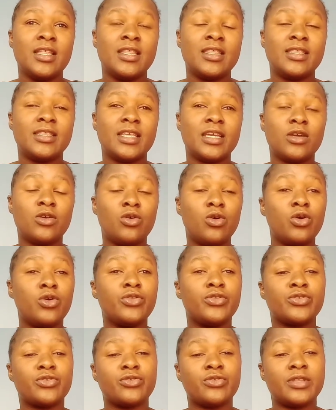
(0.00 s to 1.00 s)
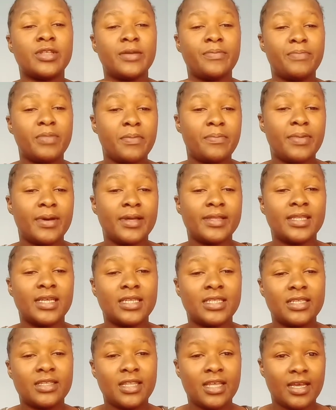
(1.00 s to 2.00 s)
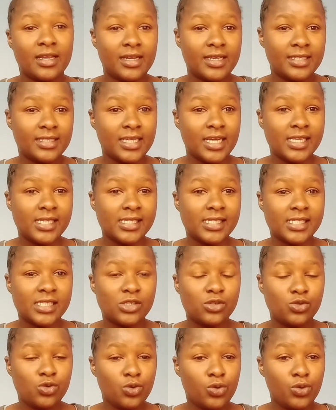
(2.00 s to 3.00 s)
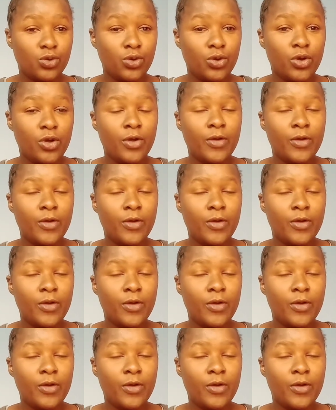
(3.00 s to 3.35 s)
they go through the paper that the writers do